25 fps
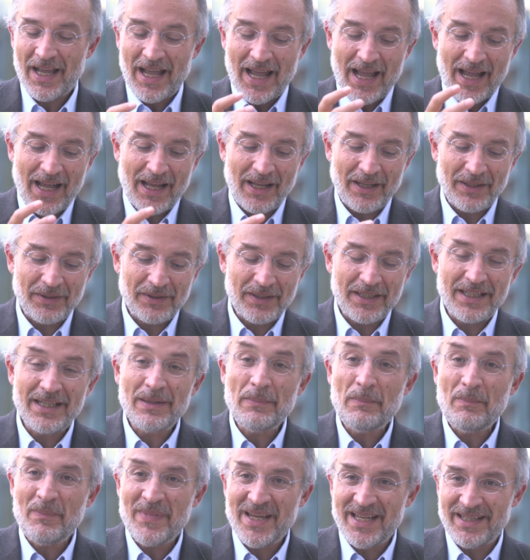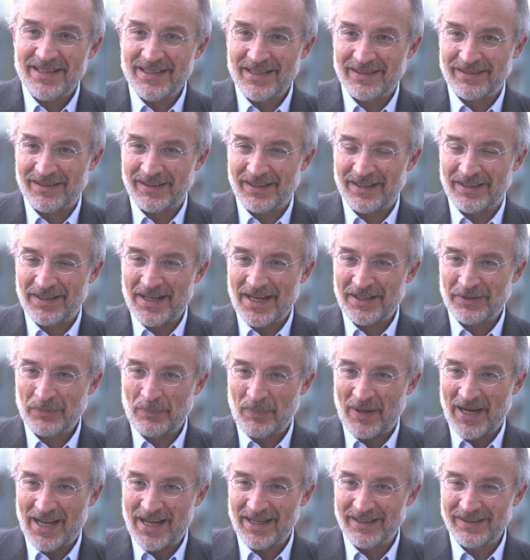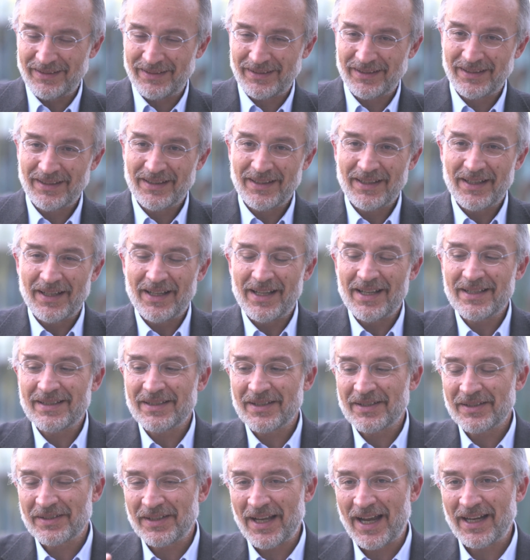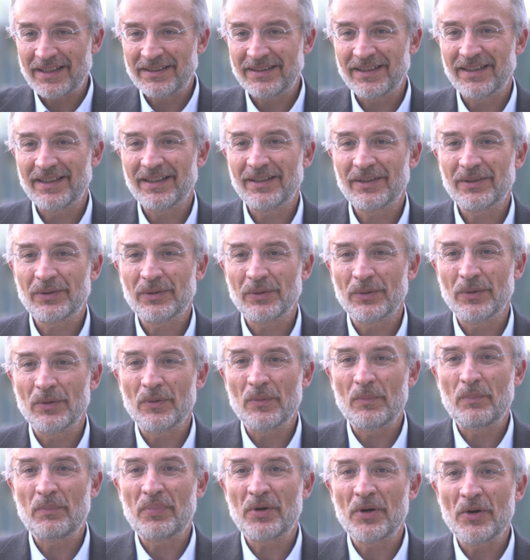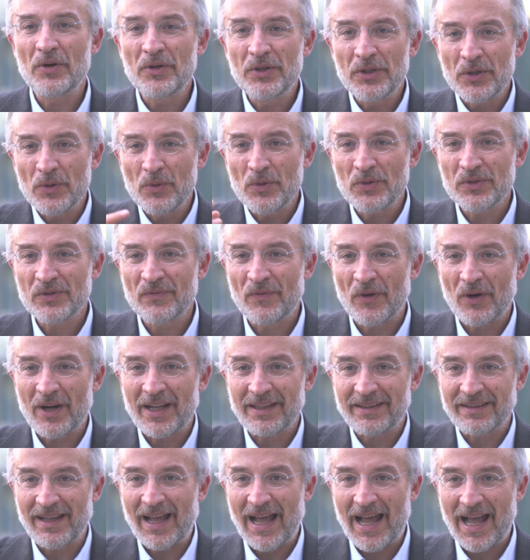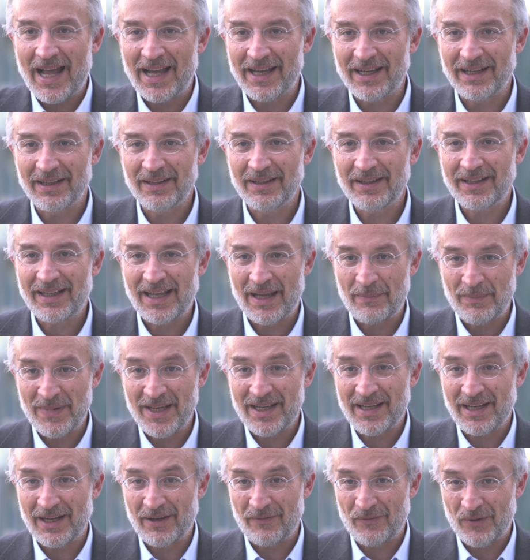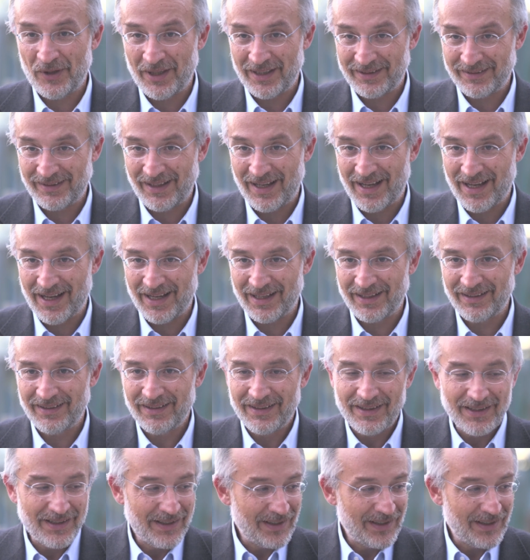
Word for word: and immediately that plant is starting to produce volatile, chemical volatile,